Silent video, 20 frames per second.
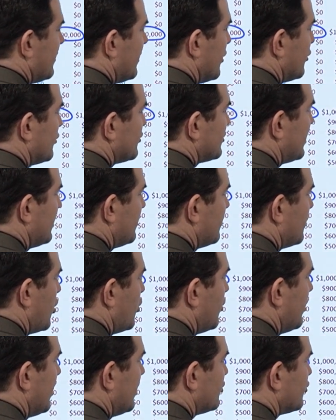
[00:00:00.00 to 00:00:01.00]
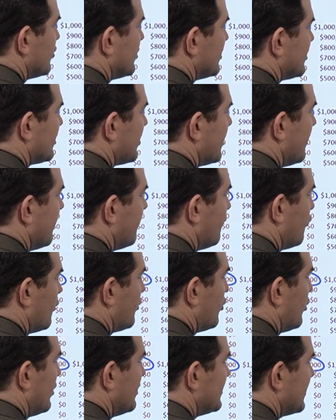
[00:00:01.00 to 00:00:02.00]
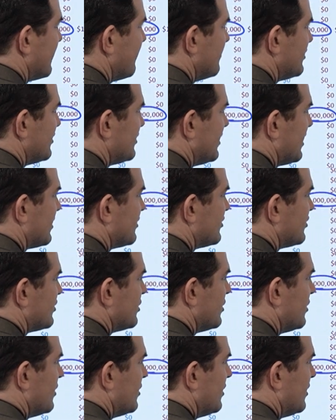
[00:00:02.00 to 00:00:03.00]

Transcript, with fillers: There's the loan interest, 4.76.